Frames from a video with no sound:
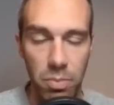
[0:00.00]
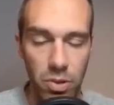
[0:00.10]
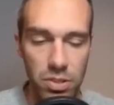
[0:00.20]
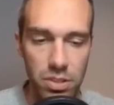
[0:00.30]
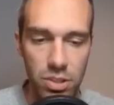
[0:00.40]

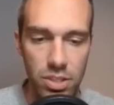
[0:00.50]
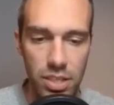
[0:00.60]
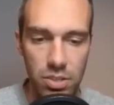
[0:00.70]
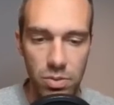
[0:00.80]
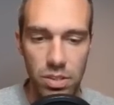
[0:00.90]
Poison just
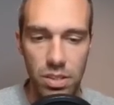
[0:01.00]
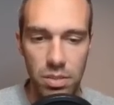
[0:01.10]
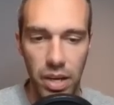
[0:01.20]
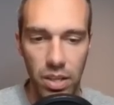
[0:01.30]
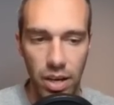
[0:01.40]
gets resisted
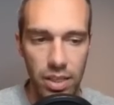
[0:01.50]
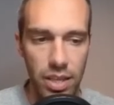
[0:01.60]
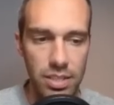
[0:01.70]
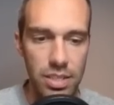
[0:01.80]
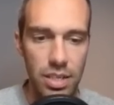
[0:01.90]
by a lot of
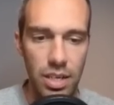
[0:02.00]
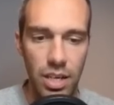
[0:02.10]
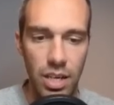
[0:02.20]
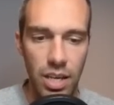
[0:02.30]
things here,